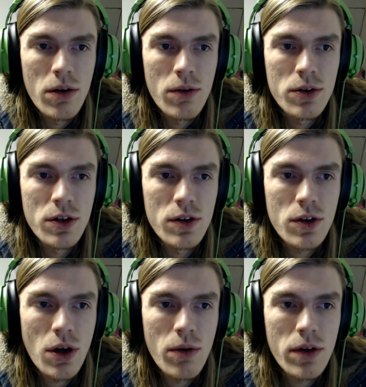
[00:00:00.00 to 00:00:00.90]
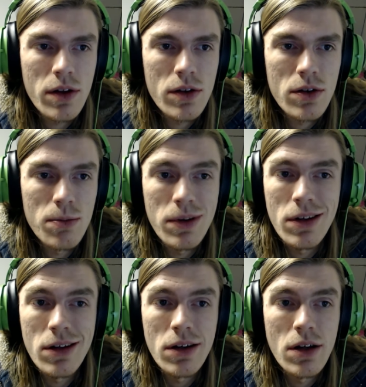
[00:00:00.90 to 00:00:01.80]
Which is going to
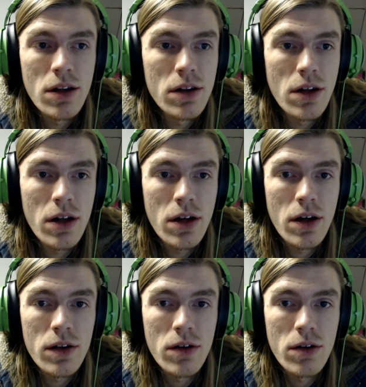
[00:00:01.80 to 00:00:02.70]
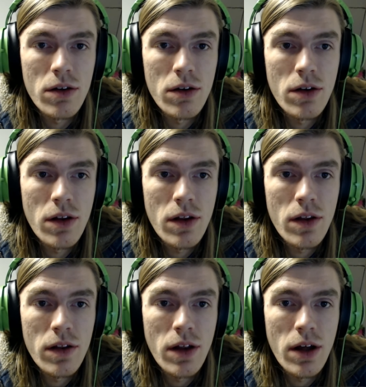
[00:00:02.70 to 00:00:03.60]
be none other
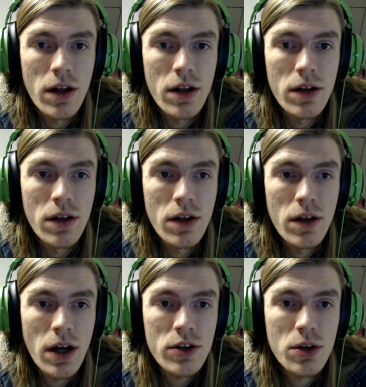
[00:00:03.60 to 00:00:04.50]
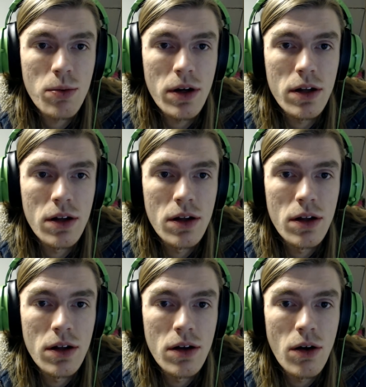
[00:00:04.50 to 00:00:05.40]
than... Actually, wait.
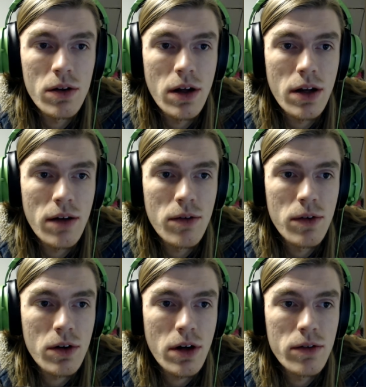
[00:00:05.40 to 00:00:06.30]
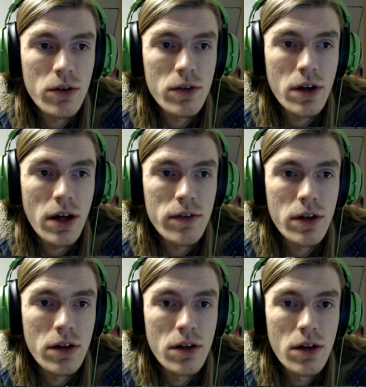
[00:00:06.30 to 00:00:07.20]
Hold on. I have a vehicle I haven't used yet, haven't
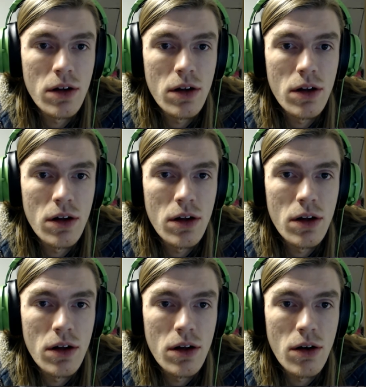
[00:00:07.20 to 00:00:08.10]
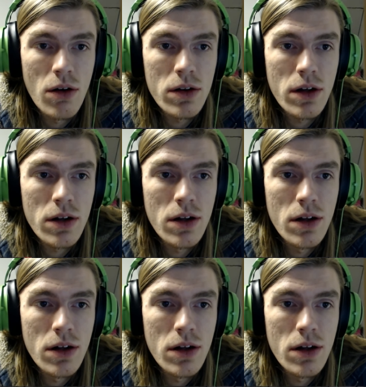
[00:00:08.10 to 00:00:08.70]
I? Hold on.